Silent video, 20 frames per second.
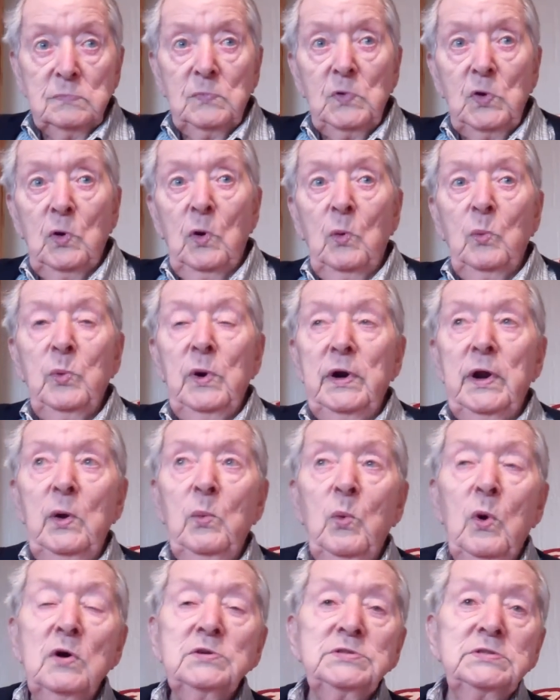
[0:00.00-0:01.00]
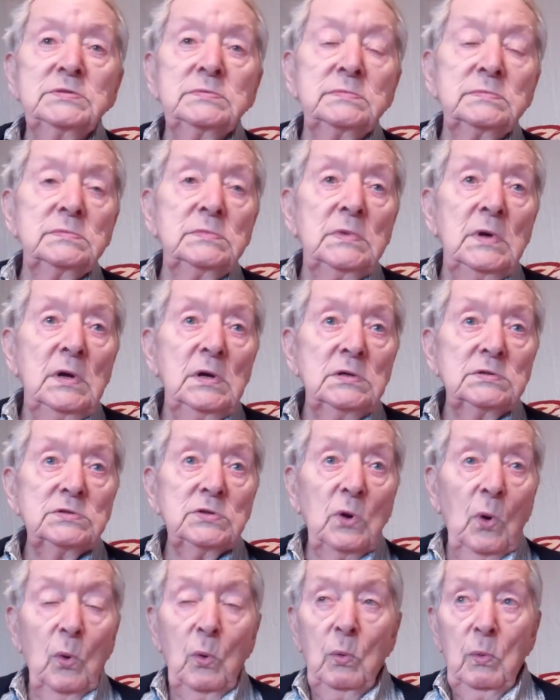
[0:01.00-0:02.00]
Got where it was.
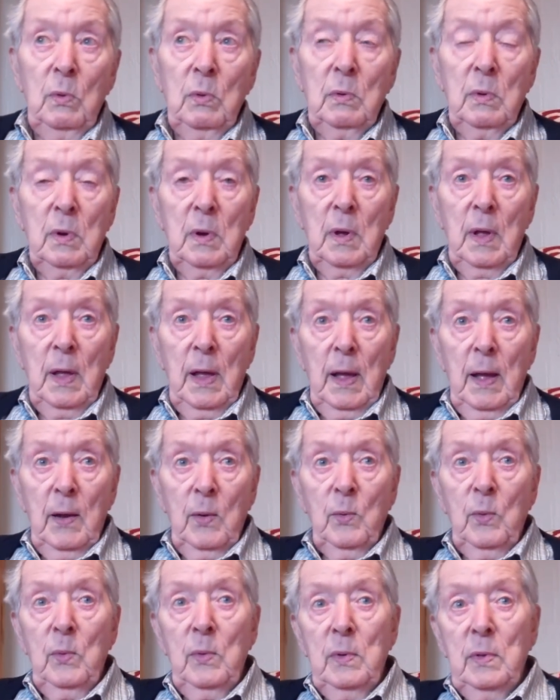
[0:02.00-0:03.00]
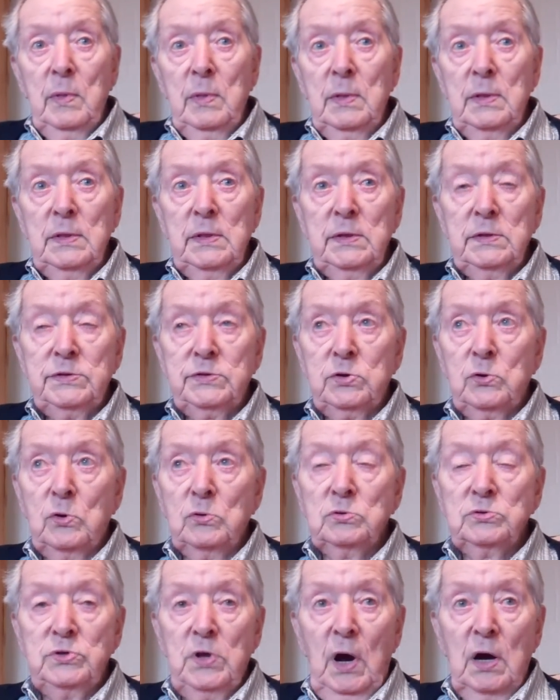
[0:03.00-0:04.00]
So, it
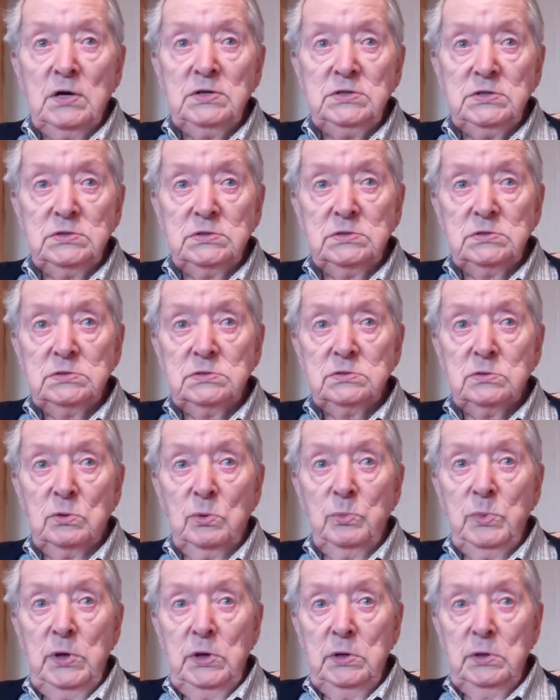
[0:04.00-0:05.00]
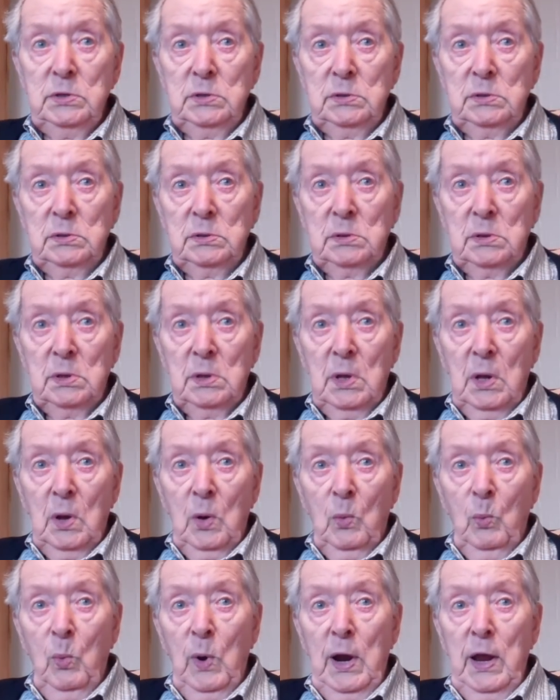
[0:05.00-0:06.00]
told us, so we
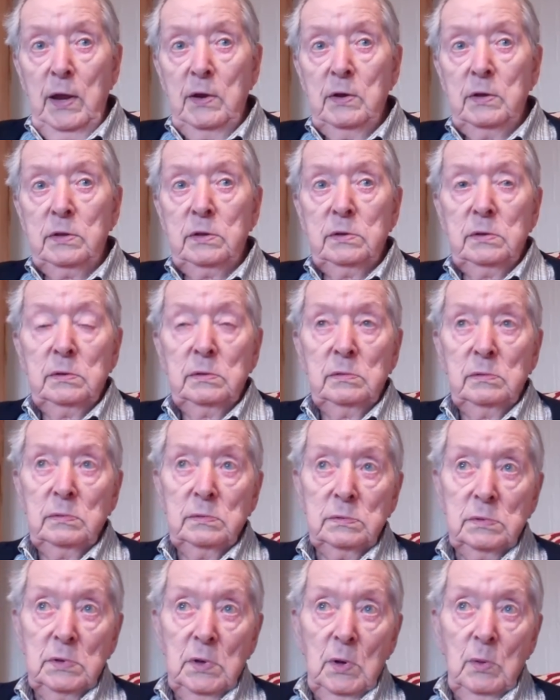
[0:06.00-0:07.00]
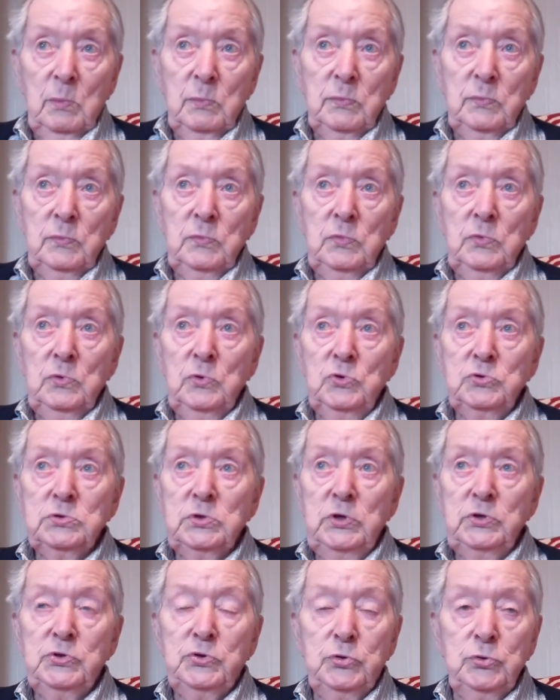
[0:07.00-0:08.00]
went,
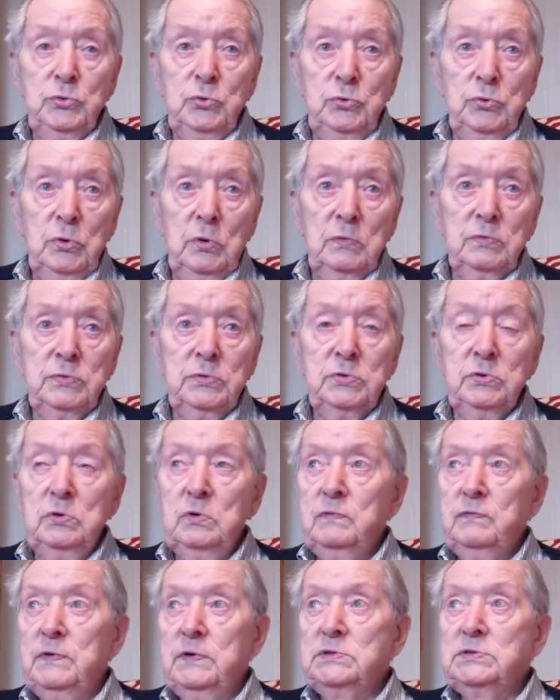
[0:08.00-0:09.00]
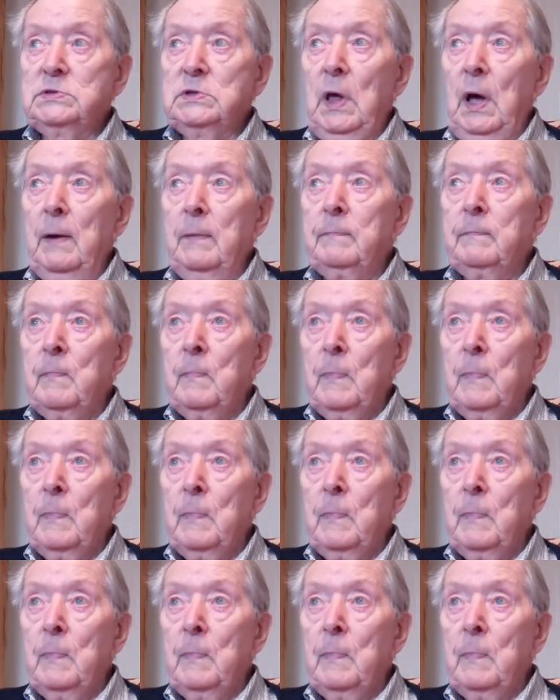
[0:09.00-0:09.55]
usually two of us, like,